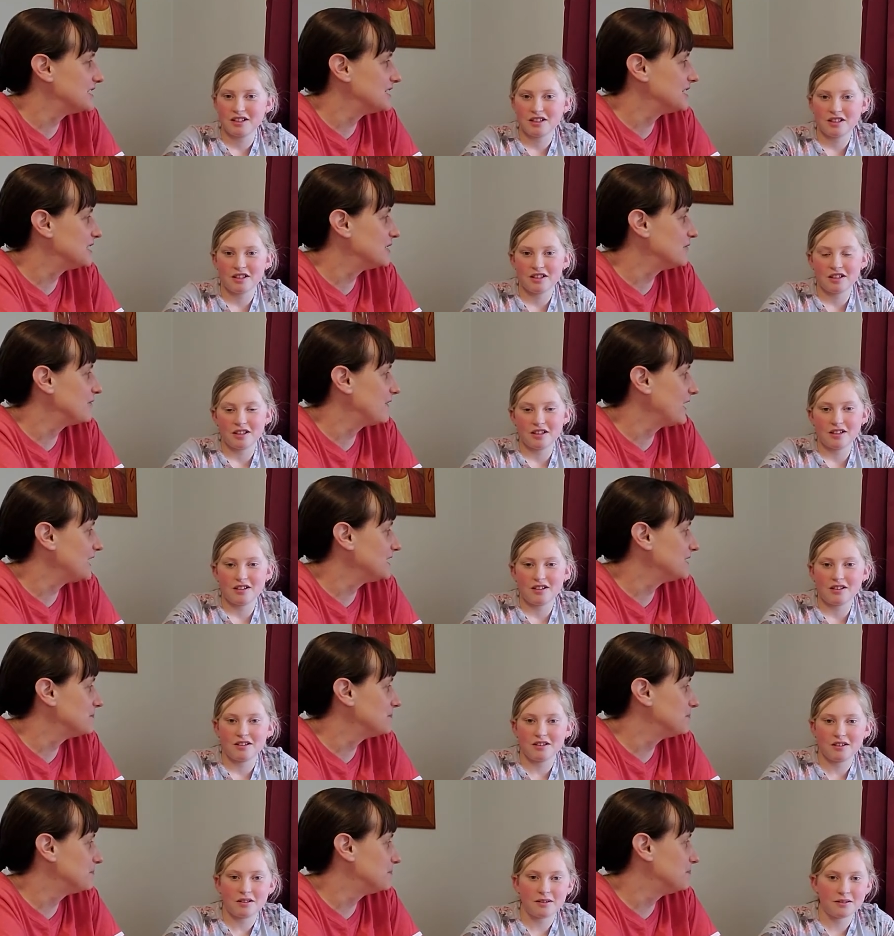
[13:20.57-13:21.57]
Speaker 1: that you face
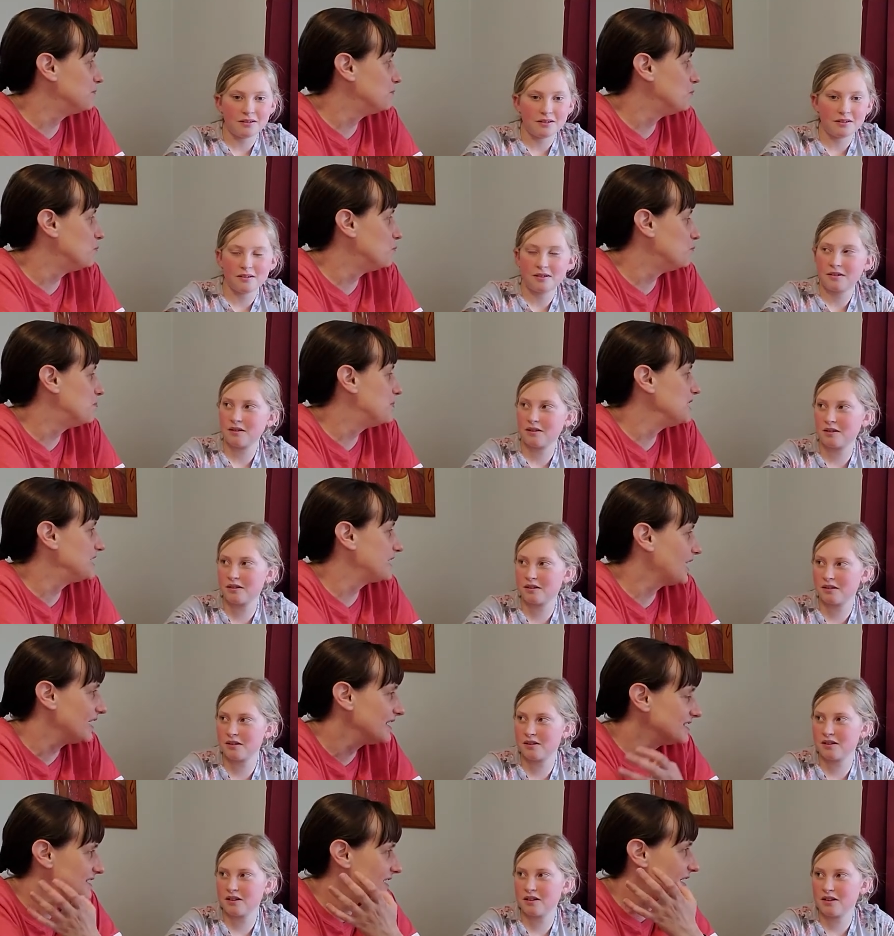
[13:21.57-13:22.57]

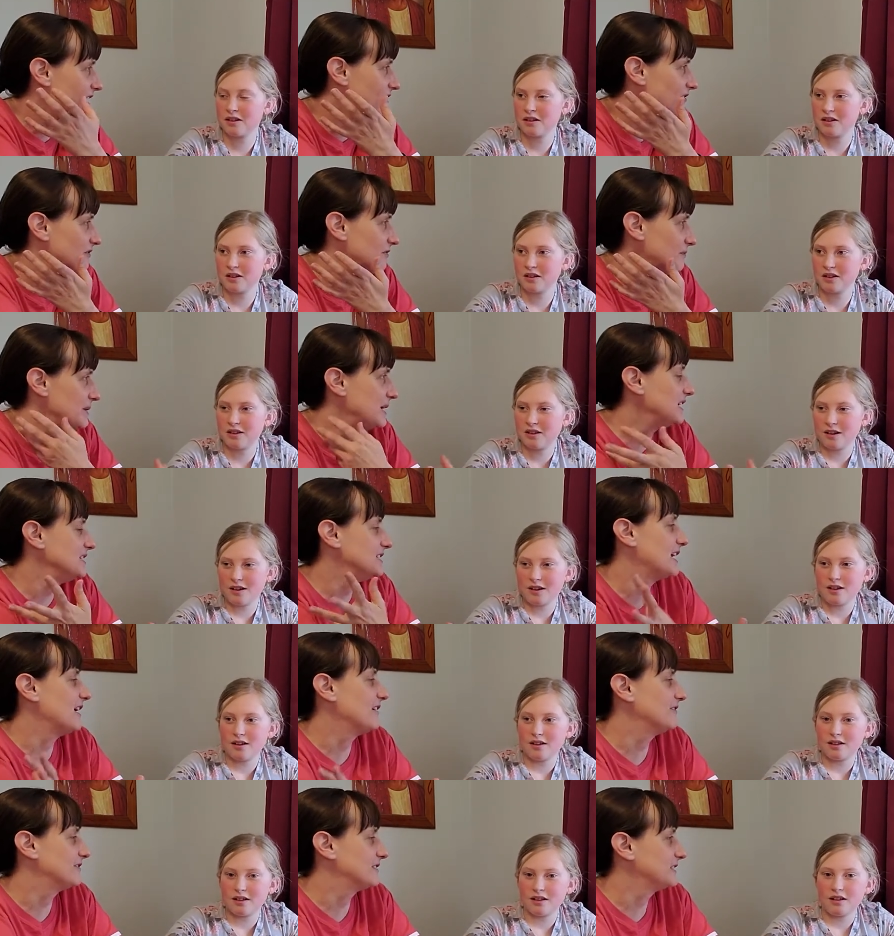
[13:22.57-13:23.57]
because of being
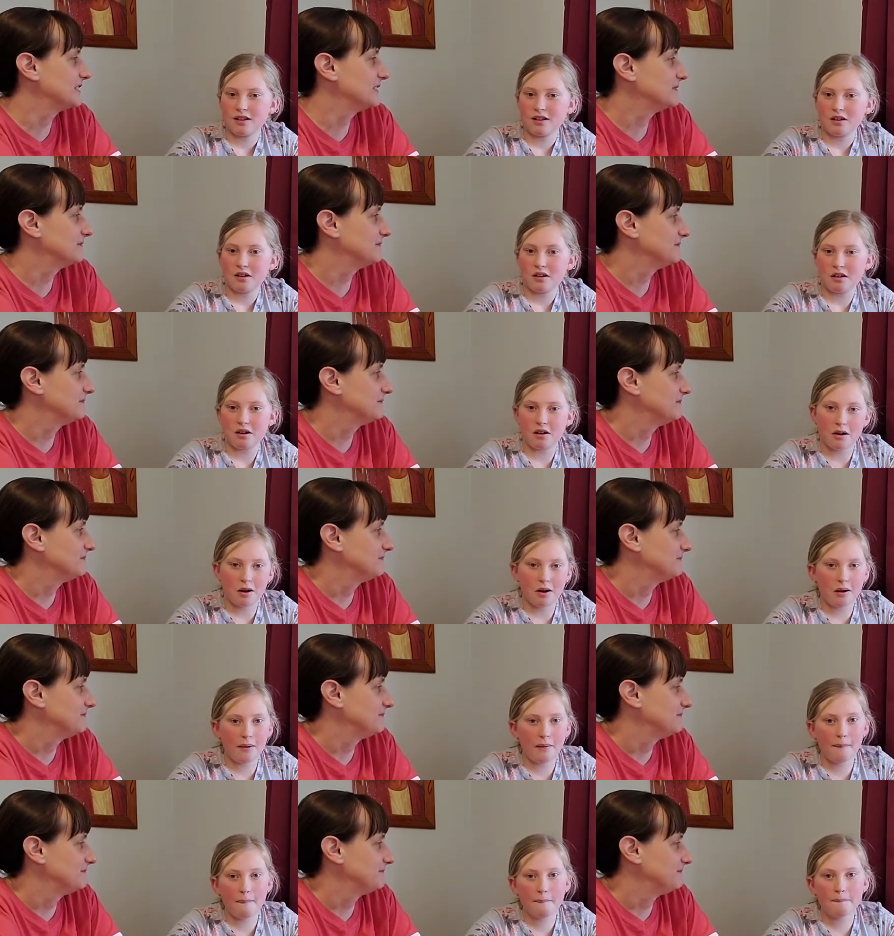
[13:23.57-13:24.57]
deaf.
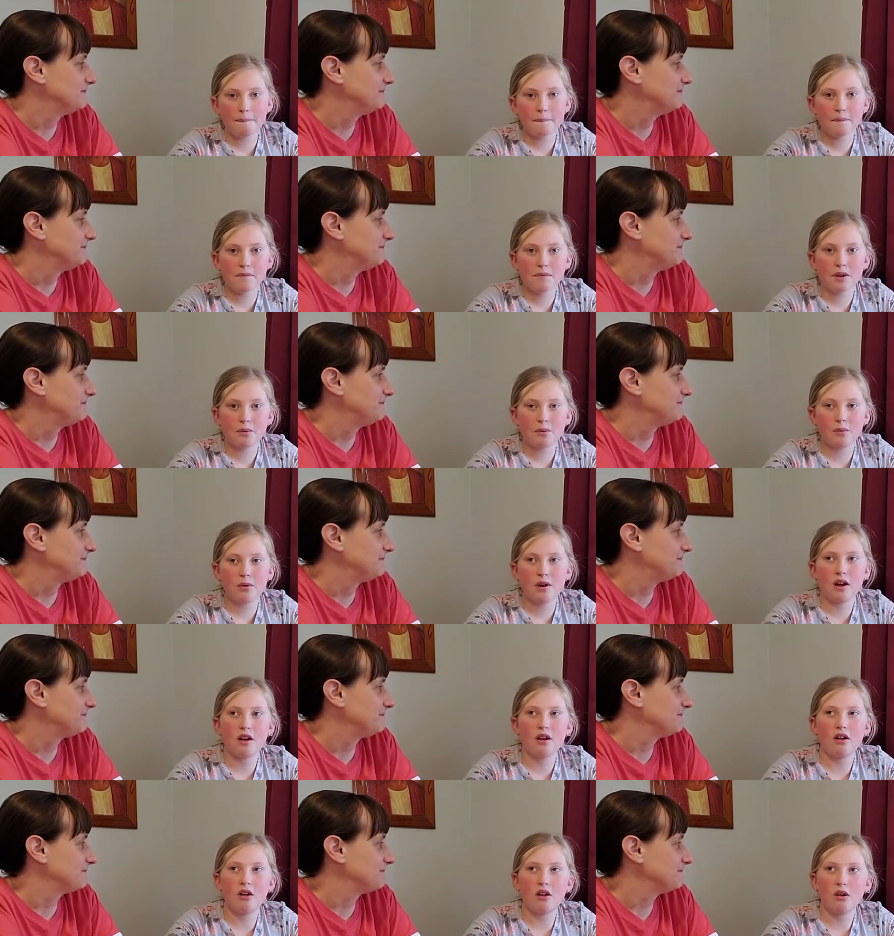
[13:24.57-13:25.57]
Speaker 2: Um,
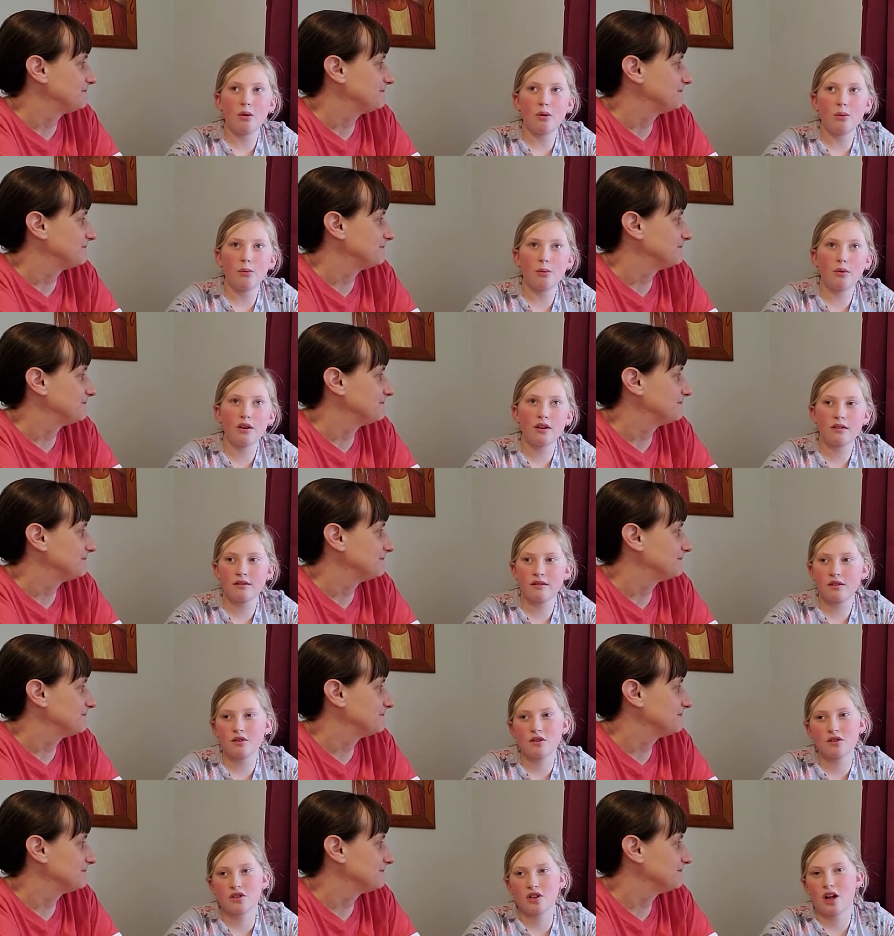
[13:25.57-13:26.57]
well, one of
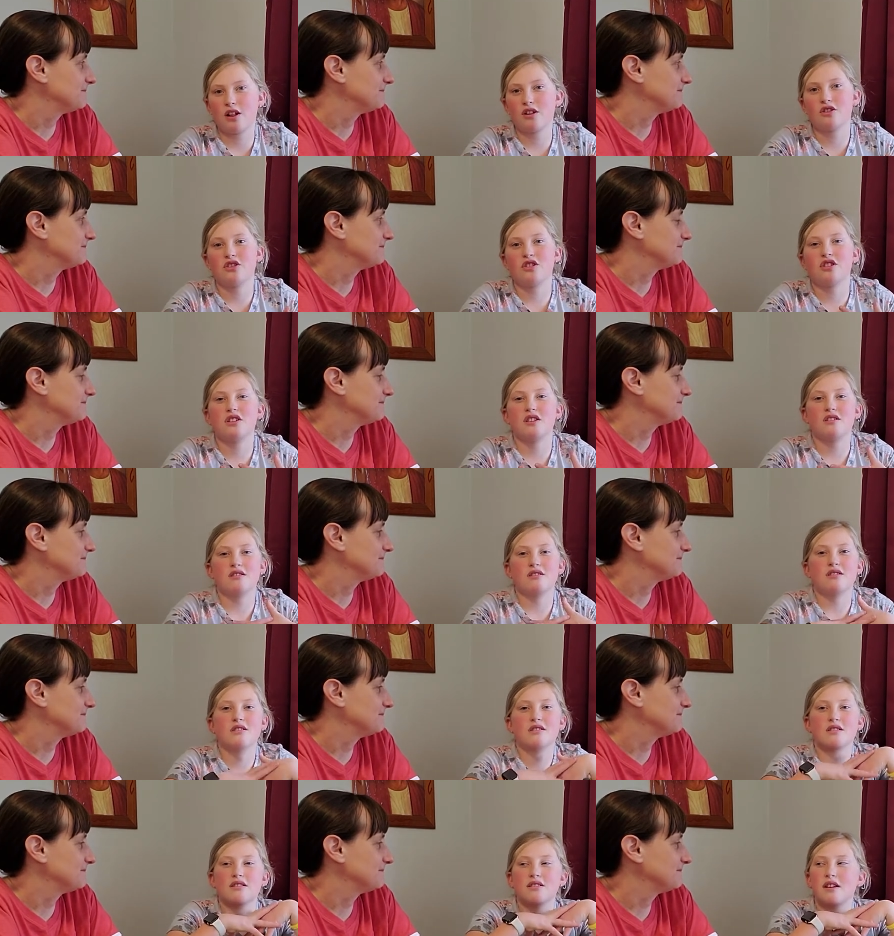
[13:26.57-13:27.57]
the challenges
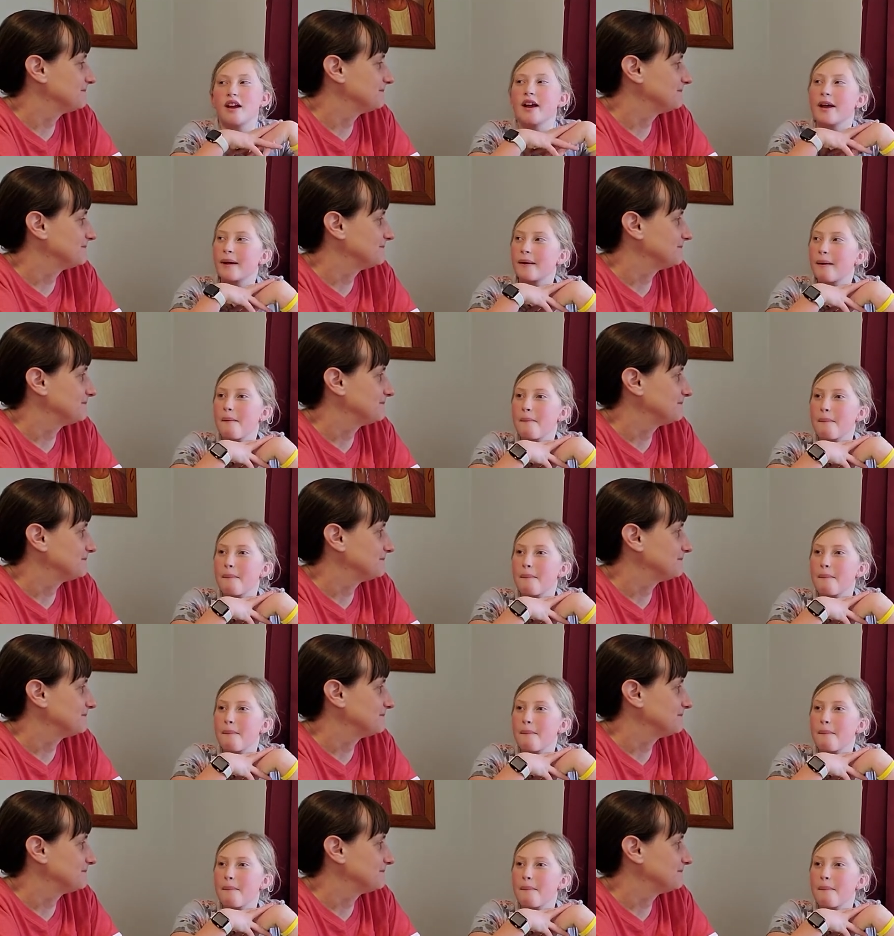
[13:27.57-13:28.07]
is like